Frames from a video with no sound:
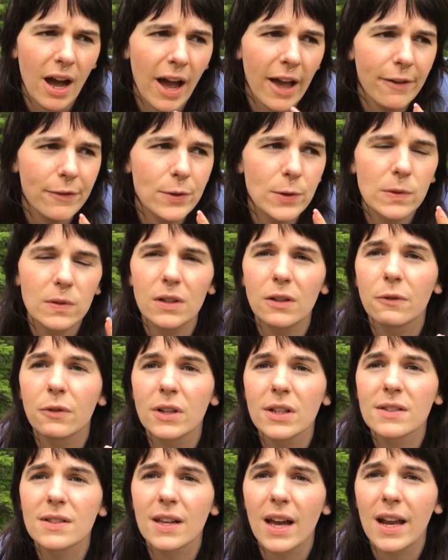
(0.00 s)
I have used it for
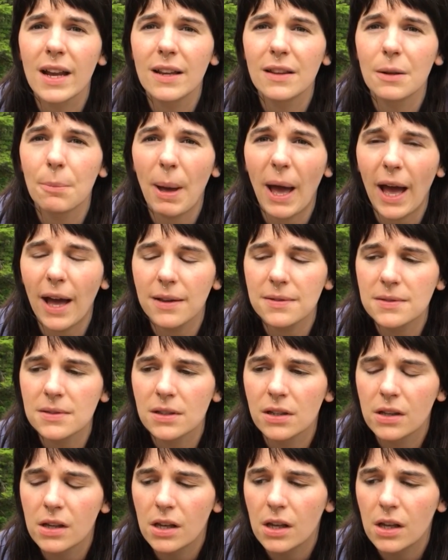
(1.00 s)
anxiety in the past.